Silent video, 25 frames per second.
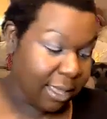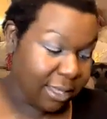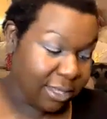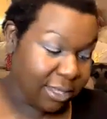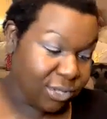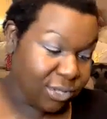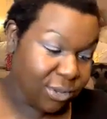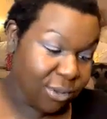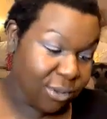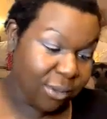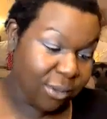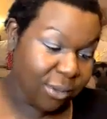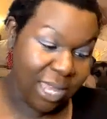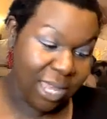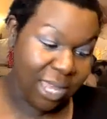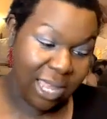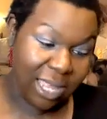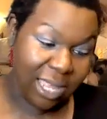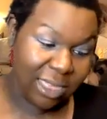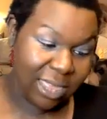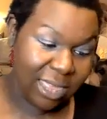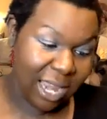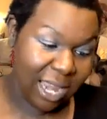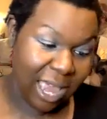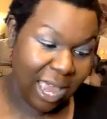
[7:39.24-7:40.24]

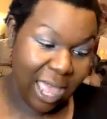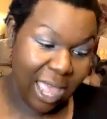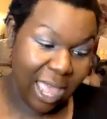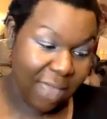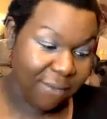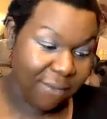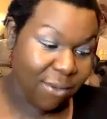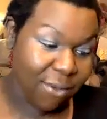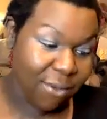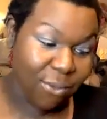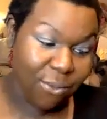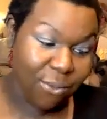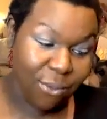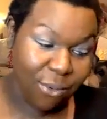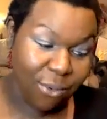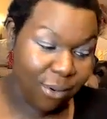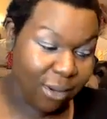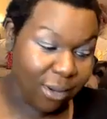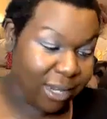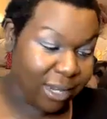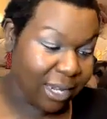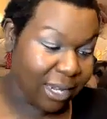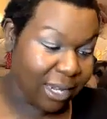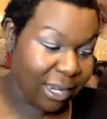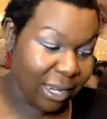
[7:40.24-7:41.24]
toolkit that I haven't
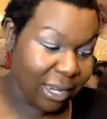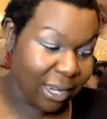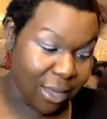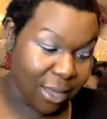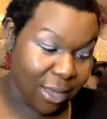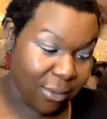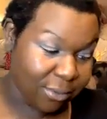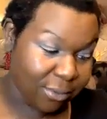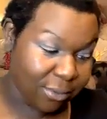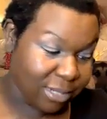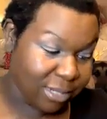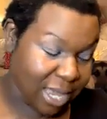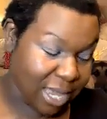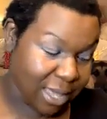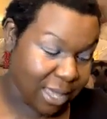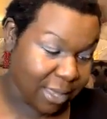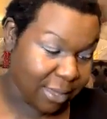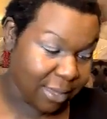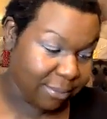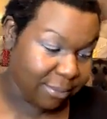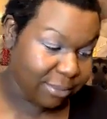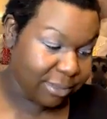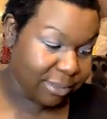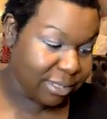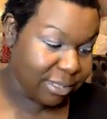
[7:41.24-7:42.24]
worn in a long
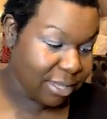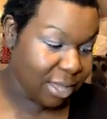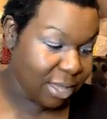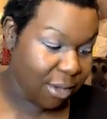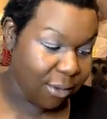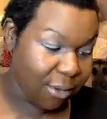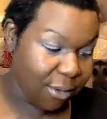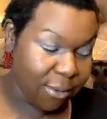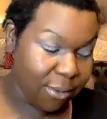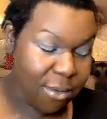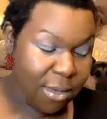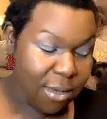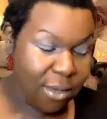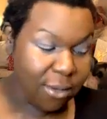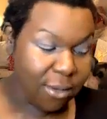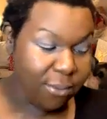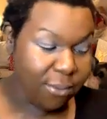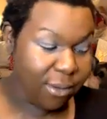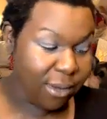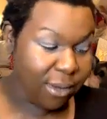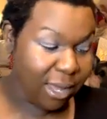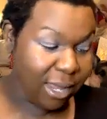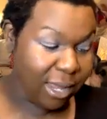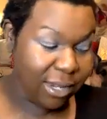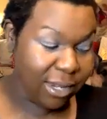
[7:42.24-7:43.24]
time. So
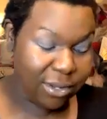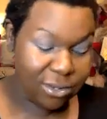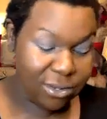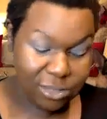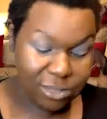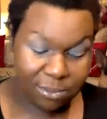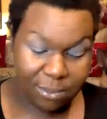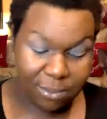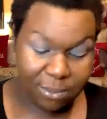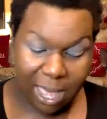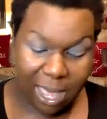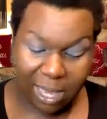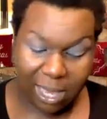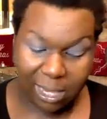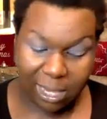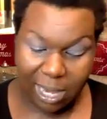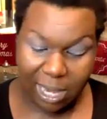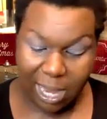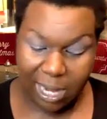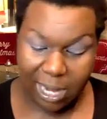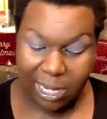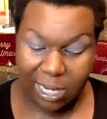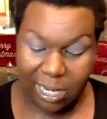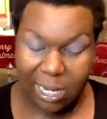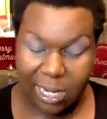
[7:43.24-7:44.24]
we're going to do some
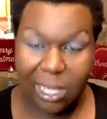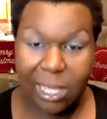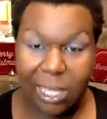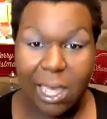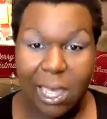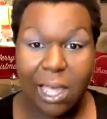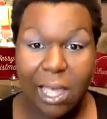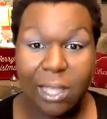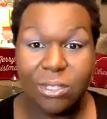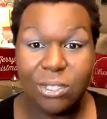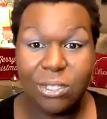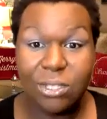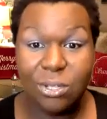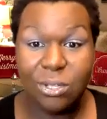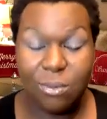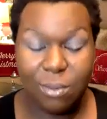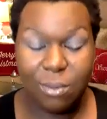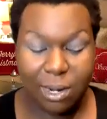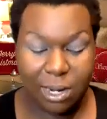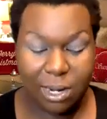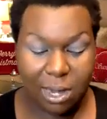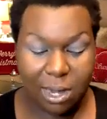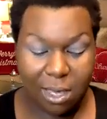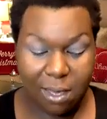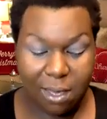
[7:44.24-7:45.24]
highlighting and
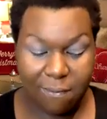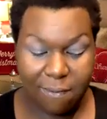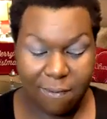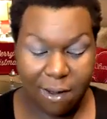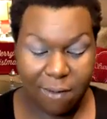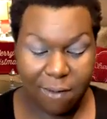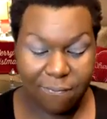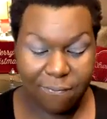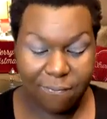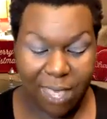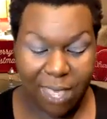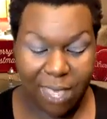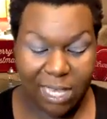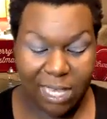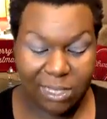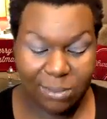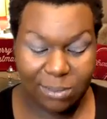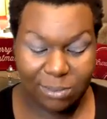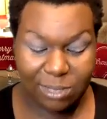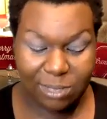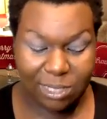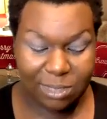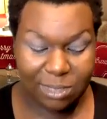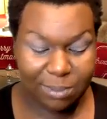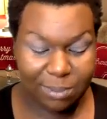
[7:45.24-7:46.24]
contouring of our face
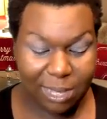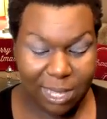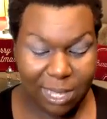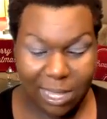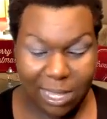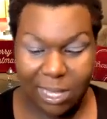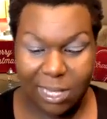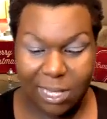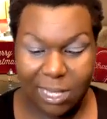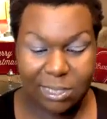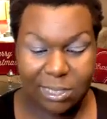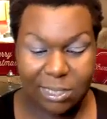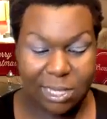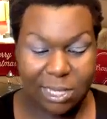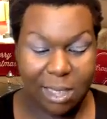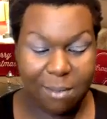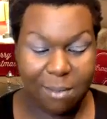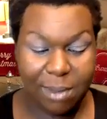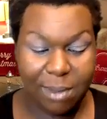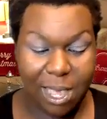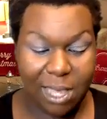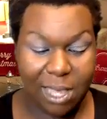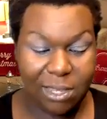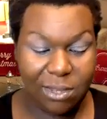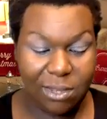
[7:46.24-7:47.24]
just because I'm
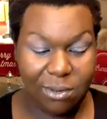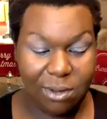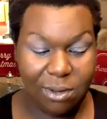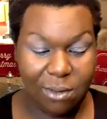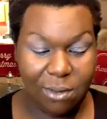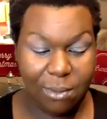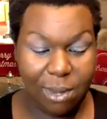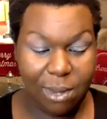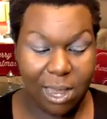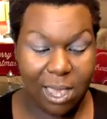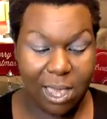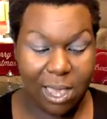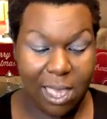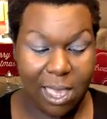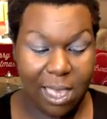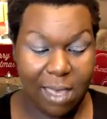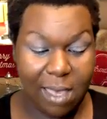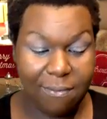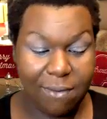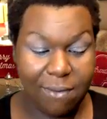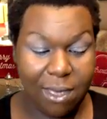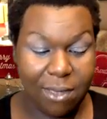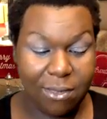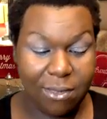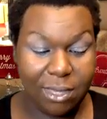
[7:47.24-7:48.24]
like, you know what? I
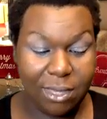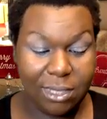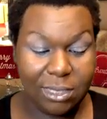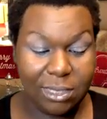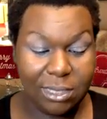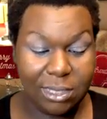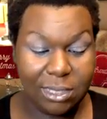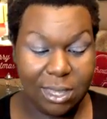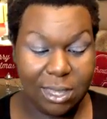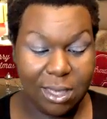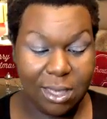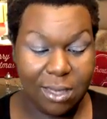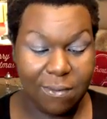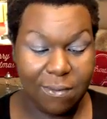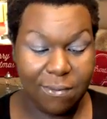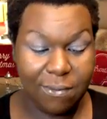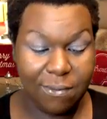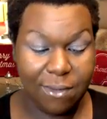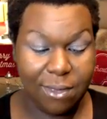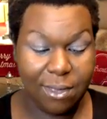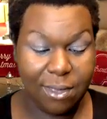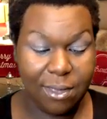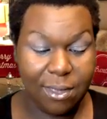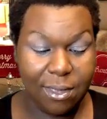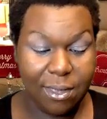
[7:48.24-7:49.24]
have all this stuff.
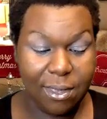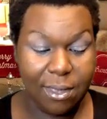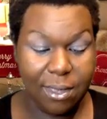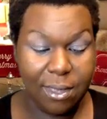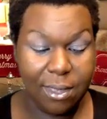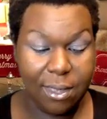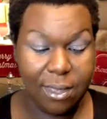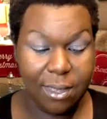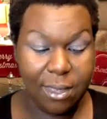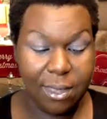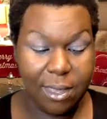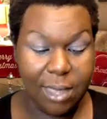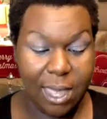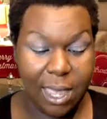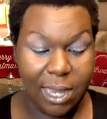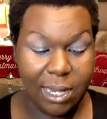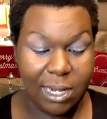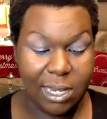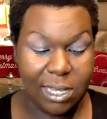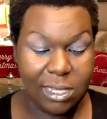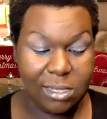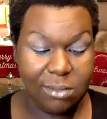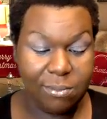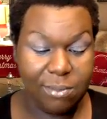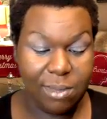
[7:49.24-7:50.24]
I
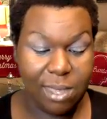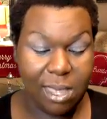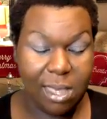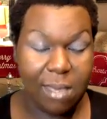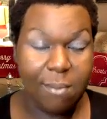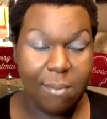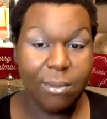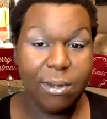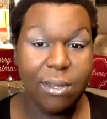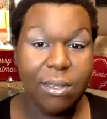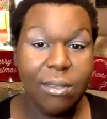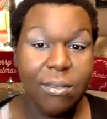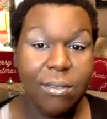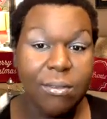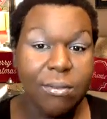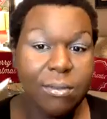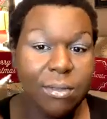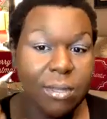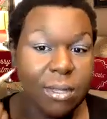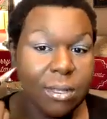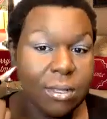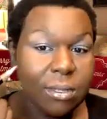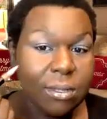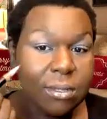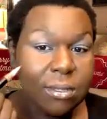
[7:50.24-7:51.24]
need to be able to use
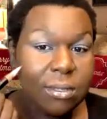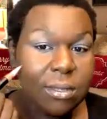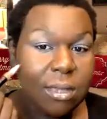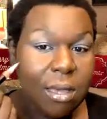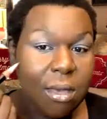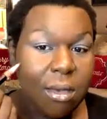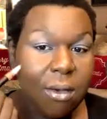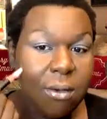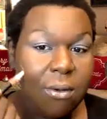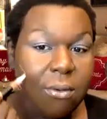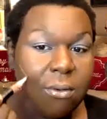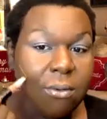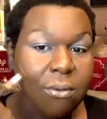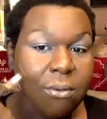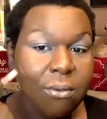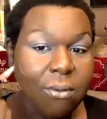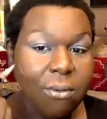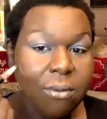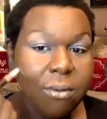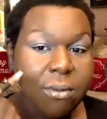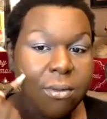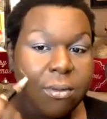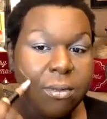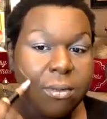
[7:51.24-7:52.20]
it. So